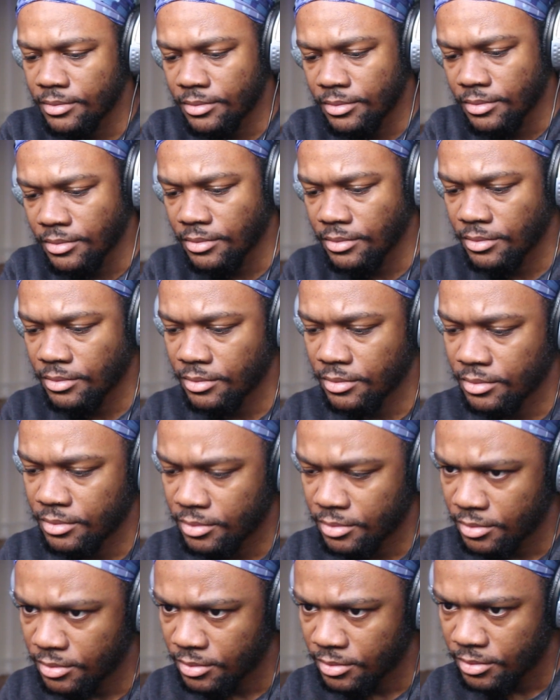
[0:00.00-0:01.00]

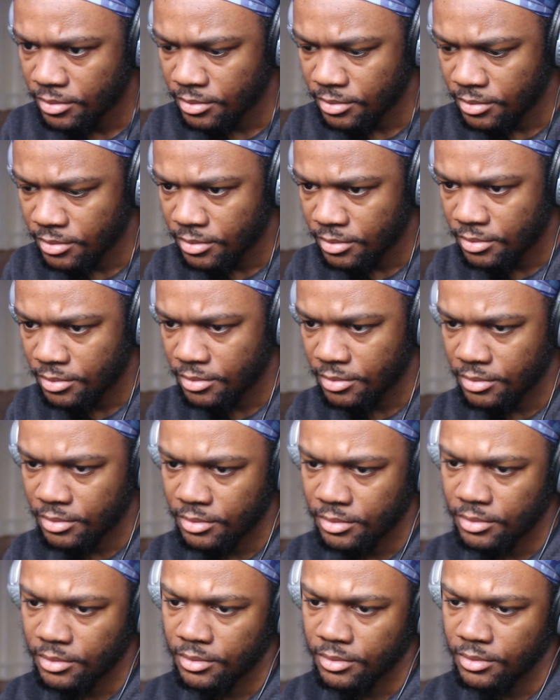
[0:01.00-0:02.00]

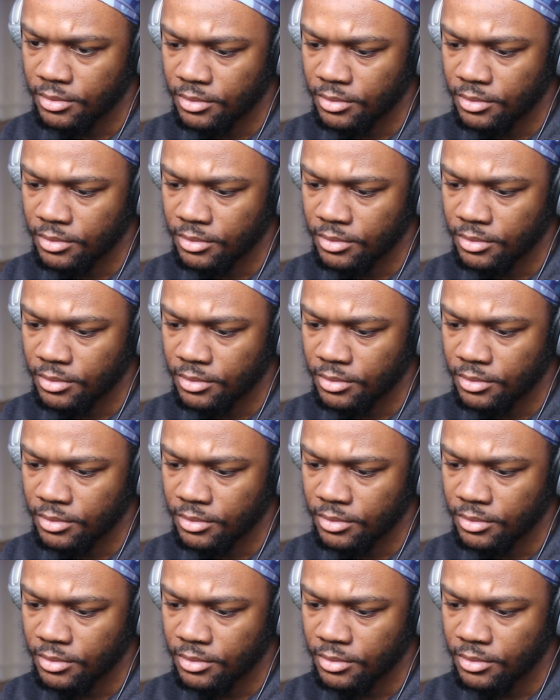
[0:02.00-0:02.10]
[no speech]